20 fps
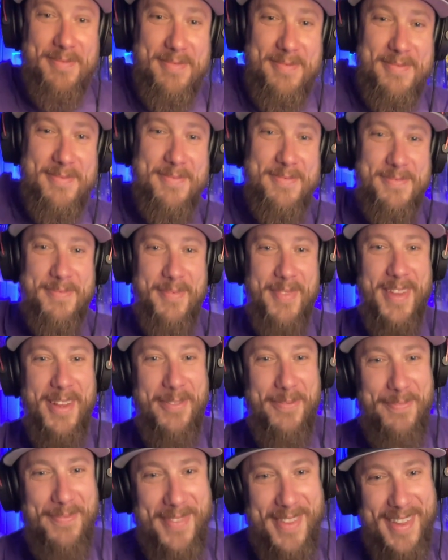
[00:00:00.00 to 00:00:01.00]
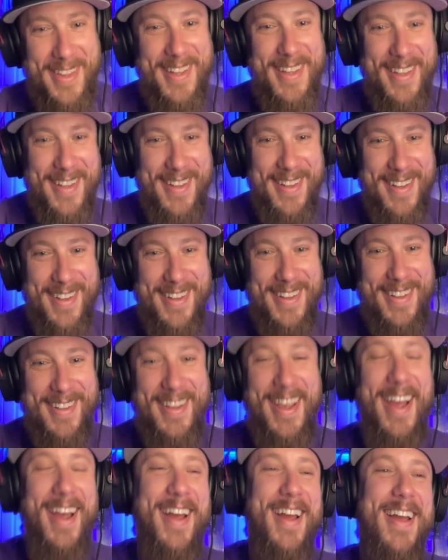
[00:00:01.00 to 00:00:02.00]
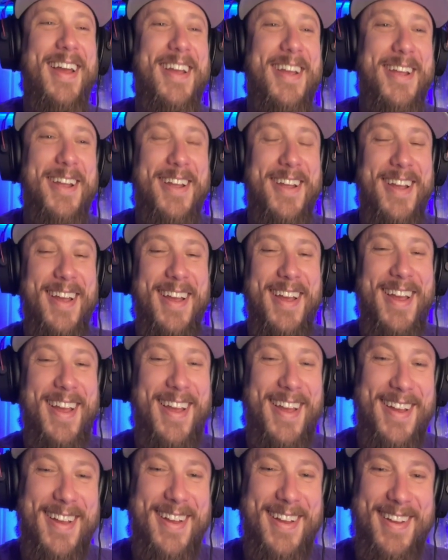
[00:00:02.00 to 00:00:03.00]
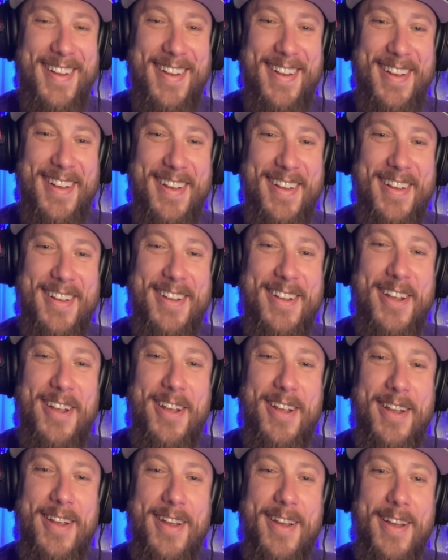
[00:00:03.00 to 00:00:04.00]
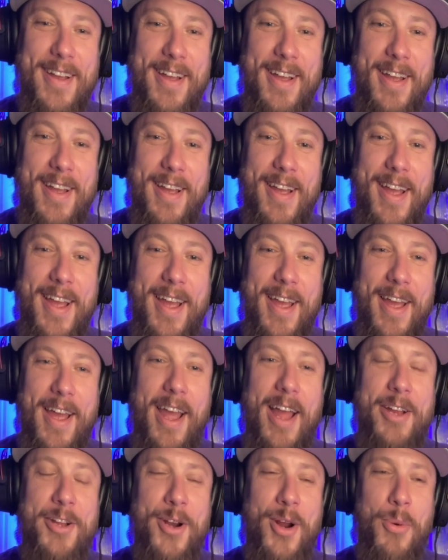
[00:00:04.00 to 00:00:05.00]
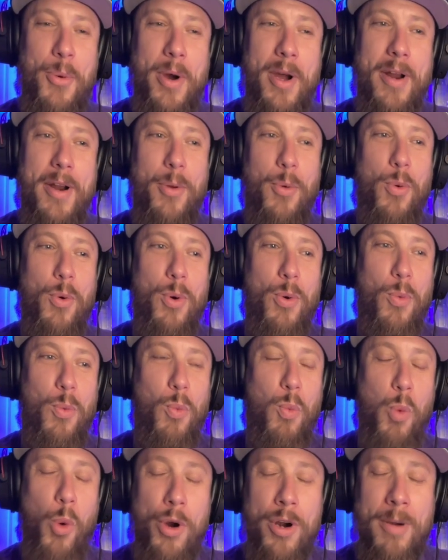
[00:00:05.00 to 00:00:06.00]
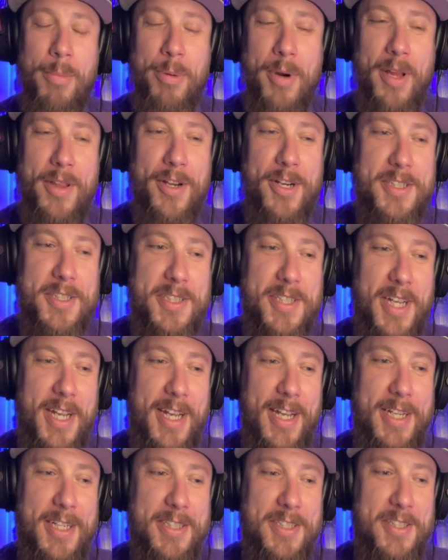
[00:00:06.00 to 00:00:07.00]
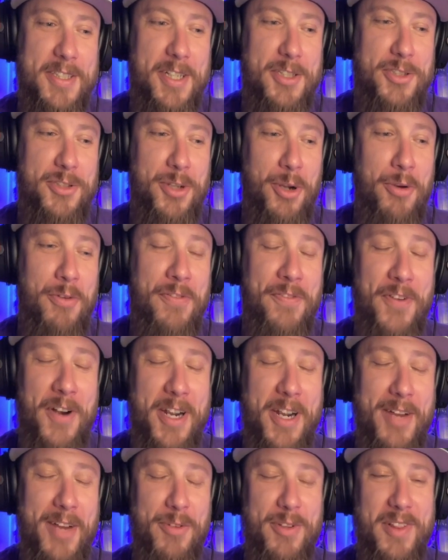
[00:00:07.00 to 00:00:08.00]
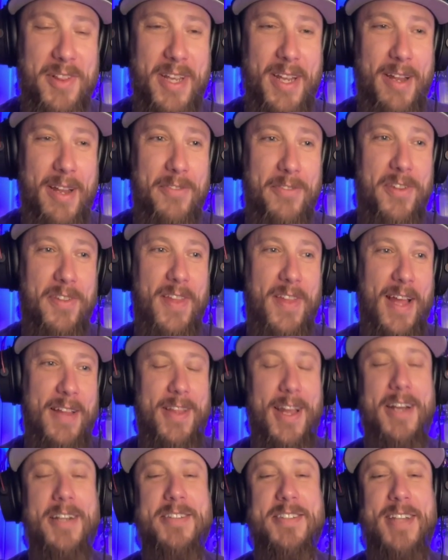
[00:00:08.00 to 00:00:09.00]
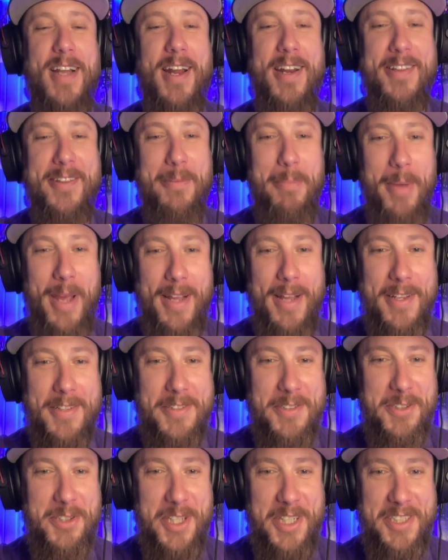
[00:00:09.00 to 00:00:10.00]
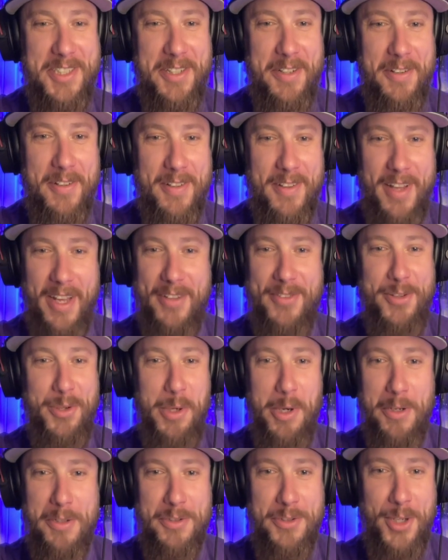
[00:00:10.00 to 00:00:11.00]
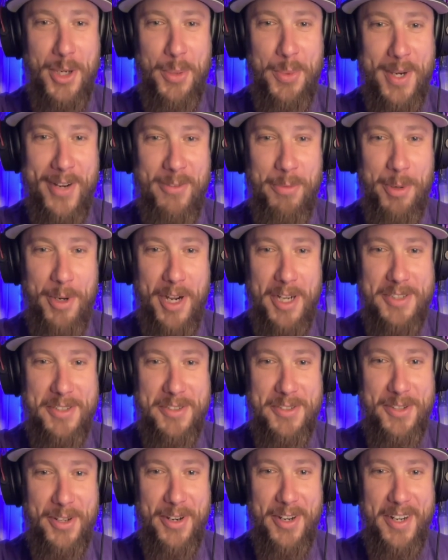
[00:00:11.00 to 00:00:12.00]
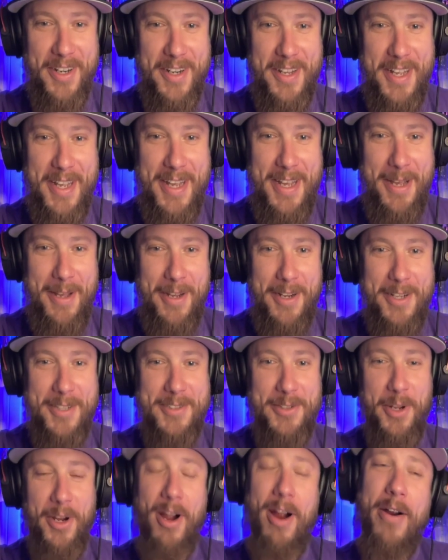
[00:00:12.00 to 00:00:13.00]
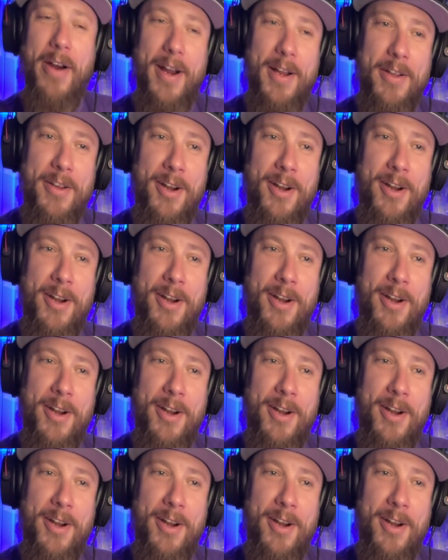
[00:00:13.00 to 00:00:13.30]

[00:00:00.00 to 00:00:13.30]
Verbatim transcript: they were flashing through all the logos. So like, it's more of a Batman movie than it is a Flash movie because. And you know what? Warner Brothers is so fucking relieved that they decided to make this decision like 2 years ago whenever production started, because they're like, all right,